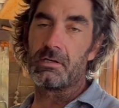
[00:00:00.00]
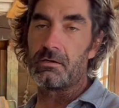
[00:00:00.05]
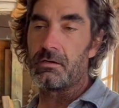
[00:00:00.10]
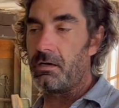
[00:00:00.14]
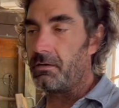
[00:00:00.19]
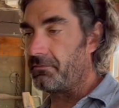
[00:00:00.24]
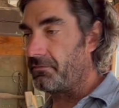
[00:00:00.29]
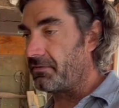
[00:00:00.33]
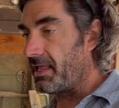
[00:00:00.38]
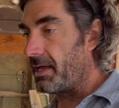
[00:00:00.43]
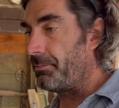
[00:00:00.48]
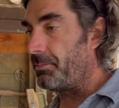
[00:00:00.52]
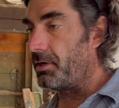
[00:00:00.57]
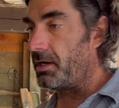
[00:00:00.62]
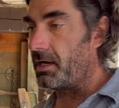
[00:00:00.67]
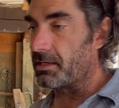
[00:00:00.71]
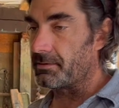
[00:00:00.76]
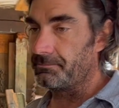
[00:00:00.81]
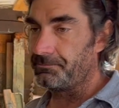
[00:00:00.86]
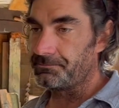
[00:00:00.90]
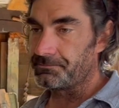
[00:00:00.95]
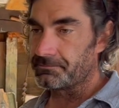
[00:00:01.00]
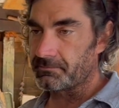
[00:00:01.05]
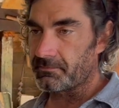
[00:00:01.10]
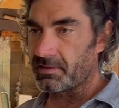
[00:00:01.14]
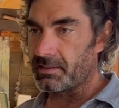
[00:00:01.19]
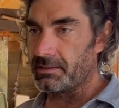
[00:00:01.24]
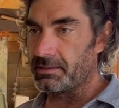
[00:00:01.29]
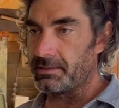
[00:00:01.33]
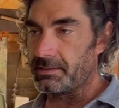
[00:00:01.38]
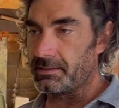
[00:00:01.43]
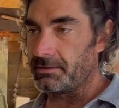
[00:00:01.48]
are all flat bottom,
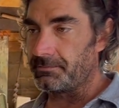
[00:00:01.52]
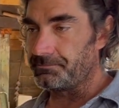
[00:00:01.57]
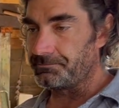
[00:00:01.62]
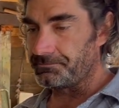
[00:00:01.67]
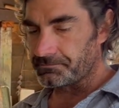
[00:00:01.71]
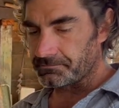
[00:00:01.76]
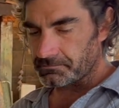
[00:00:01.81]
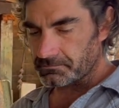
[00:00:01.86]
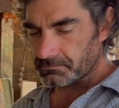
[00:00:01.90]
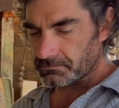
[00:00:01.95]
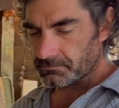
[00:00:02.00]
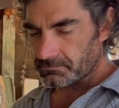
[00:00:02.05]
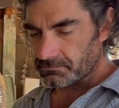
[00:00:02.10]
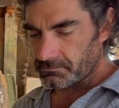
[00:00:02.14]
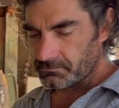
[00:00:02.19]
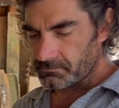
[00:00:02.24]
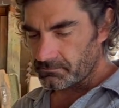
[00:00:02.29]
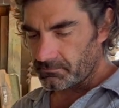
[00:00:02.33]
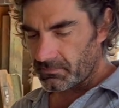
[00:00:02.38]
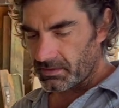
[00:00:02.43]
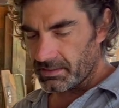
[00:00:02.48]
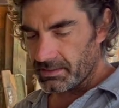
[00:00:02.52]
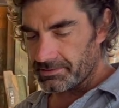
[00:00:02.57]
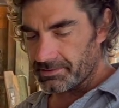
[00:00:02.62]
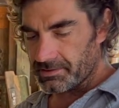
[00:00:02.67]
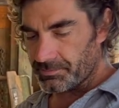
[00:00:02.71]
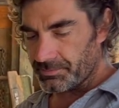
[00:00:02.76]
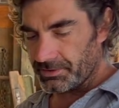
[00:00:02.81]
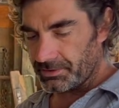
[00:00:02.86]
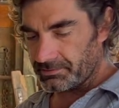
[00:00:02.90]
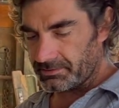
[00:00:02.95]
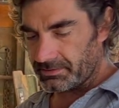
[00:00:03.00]
and
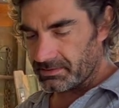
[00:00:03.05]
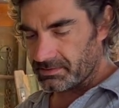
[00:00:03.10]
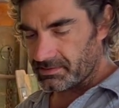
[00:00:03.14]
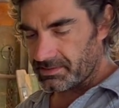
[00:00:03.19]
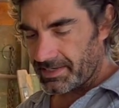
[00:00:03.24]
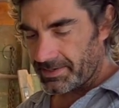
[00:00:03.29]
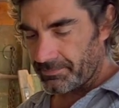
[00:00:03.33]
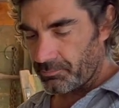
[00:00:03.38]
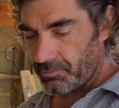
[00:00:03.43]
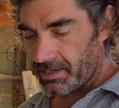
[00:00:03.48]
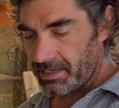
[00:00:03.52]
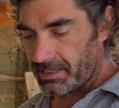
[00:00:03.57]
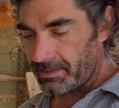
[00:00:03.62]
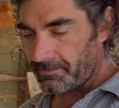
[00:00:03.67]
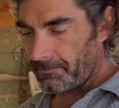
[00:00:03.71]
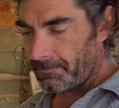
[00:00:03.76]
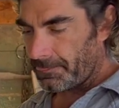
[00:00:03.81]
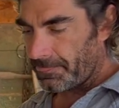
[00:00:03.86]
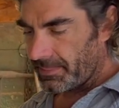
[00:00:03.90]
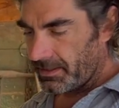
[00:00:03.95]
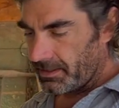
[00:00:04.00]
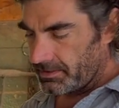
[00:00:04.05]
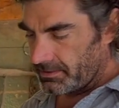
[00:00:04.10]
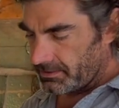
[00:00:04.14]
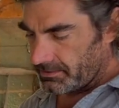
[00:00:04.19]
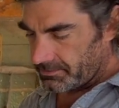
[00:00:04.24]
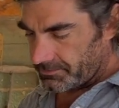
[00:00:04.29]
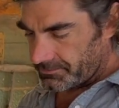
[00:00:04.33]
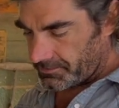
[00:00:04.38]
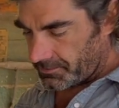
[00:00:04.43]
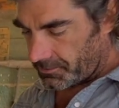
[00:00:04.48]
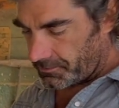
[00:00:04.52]
they're built the same way.
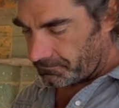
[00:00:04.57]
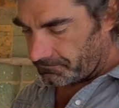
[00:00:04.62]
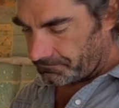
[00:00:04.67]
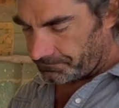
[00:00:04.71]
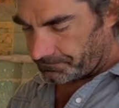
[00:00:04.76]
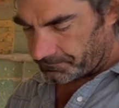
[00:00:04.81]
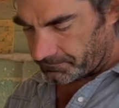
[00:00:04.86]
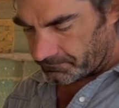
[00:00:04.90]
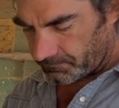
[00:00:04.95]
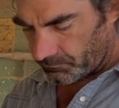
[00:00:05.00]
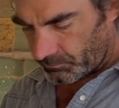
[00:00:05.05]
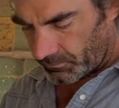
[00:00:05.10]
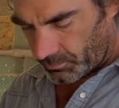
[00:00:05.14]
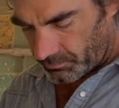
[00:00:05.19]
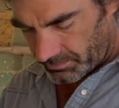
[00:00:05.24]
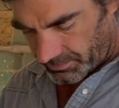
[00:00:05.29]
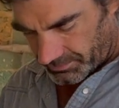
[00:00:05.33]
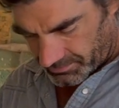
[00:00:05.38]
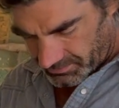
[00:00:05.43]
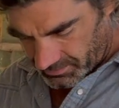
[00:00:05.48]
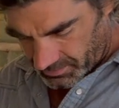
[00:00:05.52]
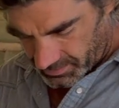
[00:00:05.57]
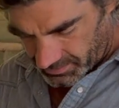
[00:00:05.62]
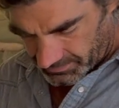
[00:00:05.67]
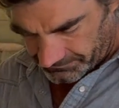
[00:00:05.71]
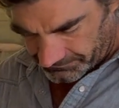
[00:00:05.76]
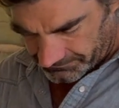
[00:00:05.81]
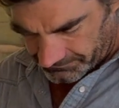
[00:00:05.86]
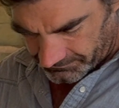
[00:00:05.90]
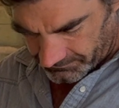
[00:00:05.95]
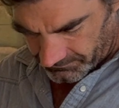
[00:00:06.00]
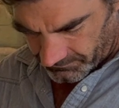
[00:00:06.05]
So when you
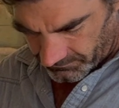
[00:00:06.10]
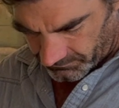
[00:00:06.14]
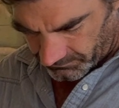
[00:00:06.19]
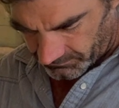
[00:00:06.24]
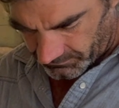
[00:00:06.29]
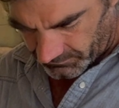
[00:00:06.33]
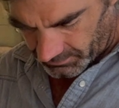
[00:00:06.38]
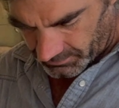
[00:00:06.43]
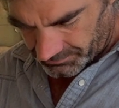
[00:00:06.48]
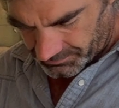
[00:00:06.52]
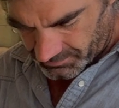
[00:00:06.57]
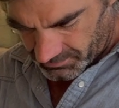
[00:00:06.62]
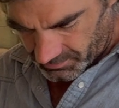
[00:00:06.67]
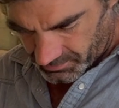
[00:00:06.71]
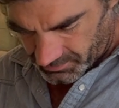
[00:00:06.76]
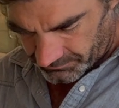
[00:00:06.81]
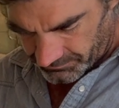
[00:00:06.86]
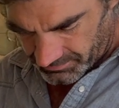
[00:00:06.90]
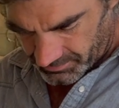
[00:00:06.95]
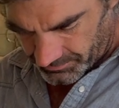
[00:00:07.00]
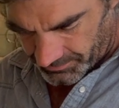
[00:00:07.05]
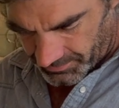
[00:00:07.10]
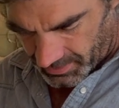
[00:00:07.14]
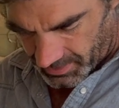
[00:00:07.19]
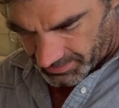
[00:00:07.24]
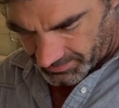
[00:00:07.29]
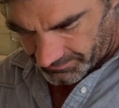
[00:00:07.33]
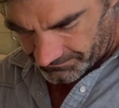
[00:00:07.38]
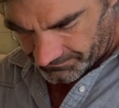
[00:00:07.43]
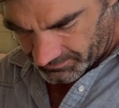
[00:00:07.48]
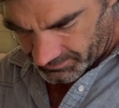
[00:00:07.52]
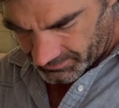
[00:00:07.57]
start with a bottom.